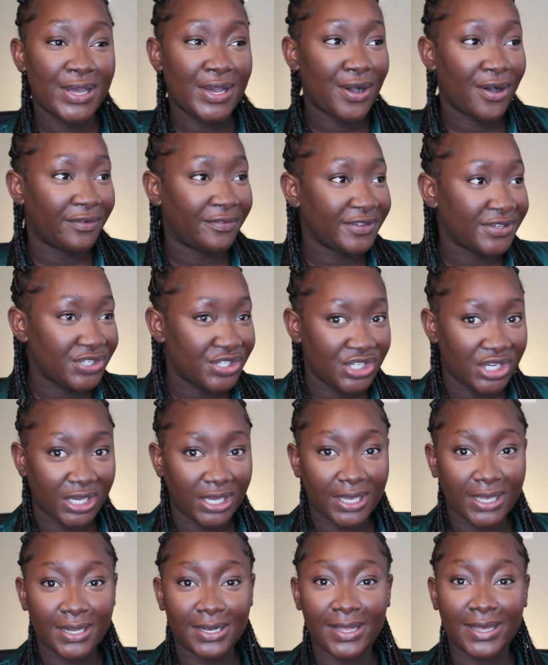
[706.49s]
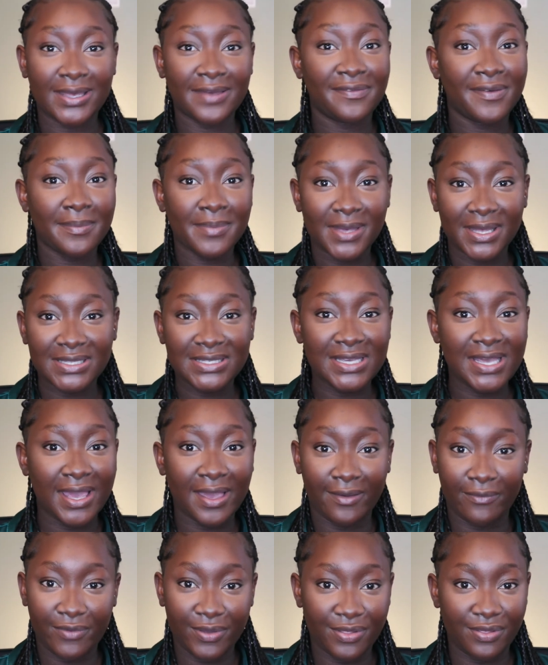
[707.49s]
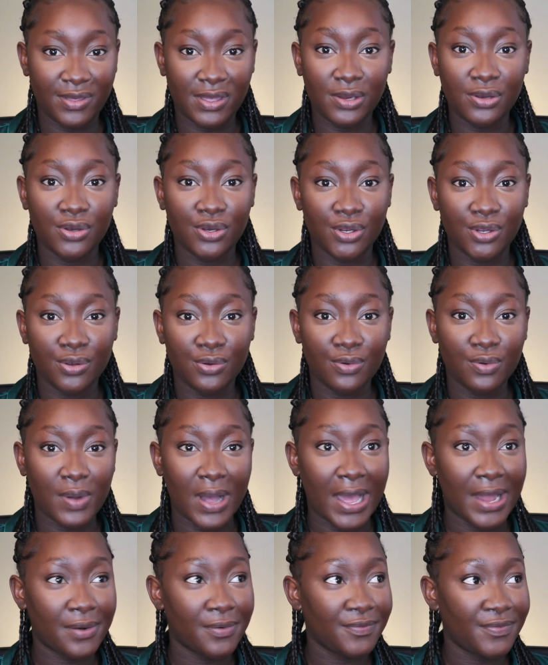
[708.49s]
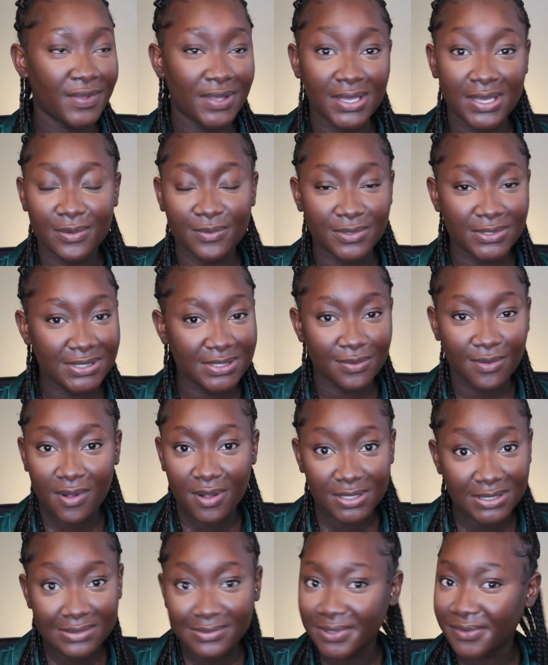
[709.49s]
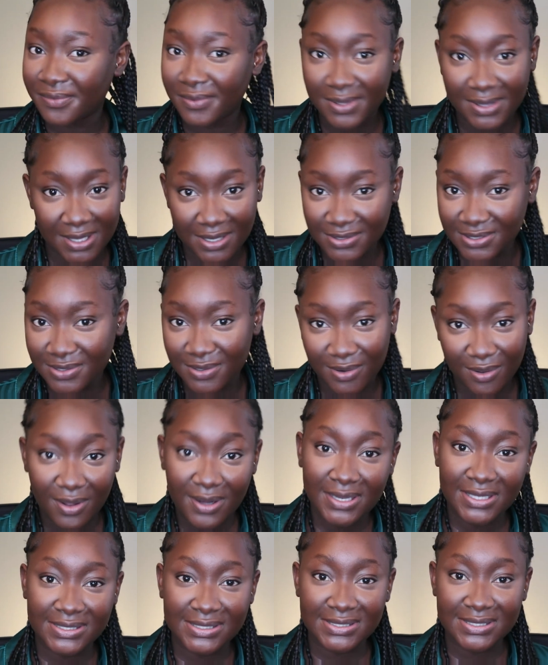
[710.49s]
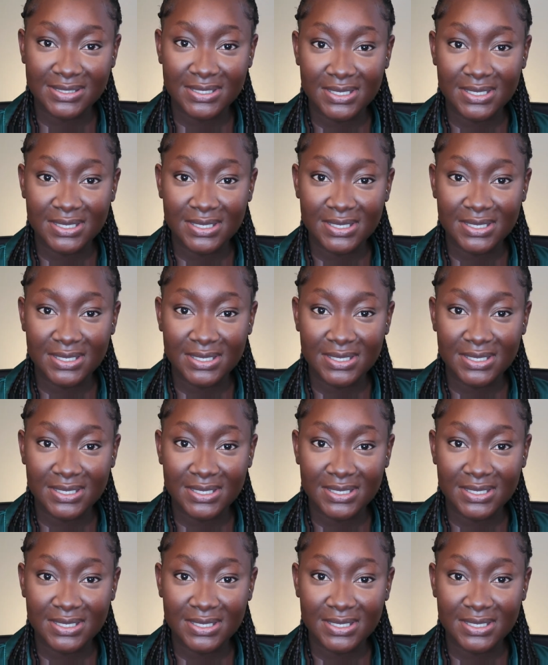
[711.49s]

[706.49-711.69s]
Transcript: office chair, like if I'm getting everything new, I don't think it will still cost me $3,000.